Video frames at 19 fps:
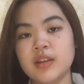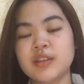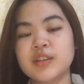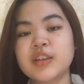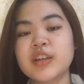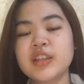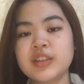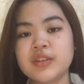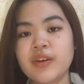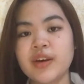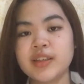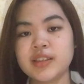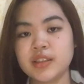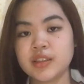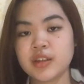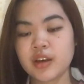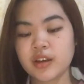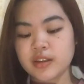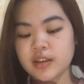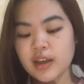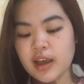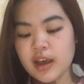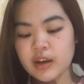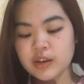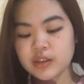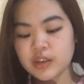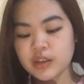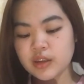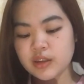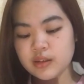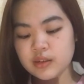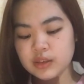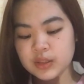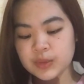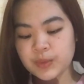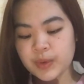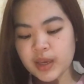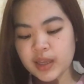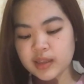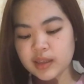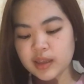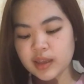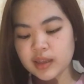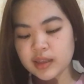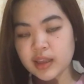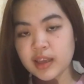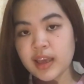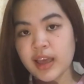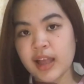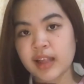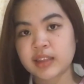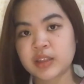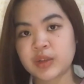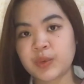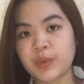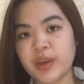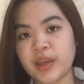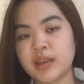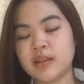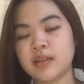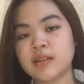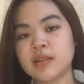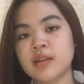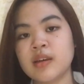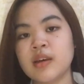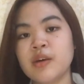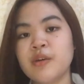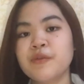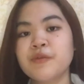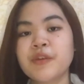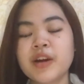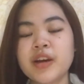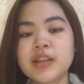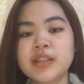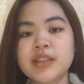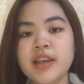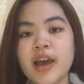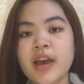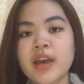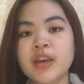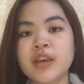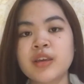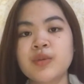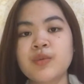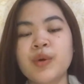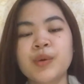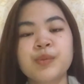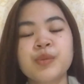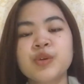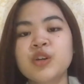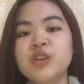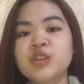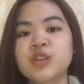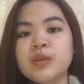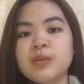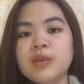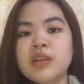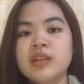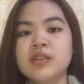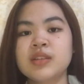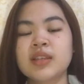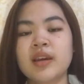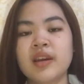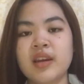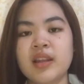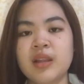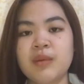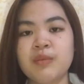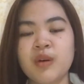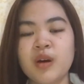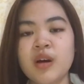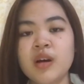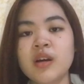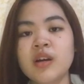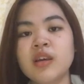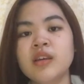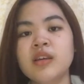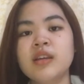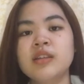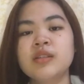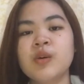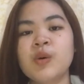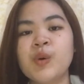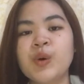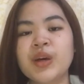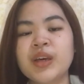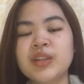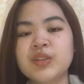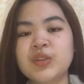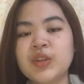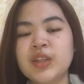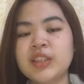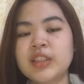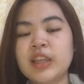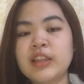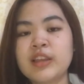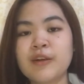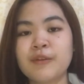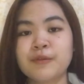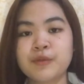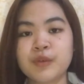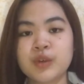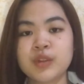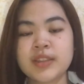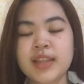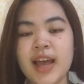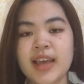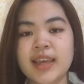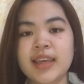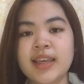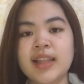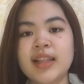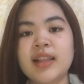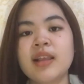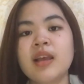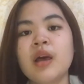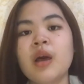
Third question, how do you lose weight in a healthy way? First ay huwag mong gutumin yung sarili mo. It's okay to eat enough food dahil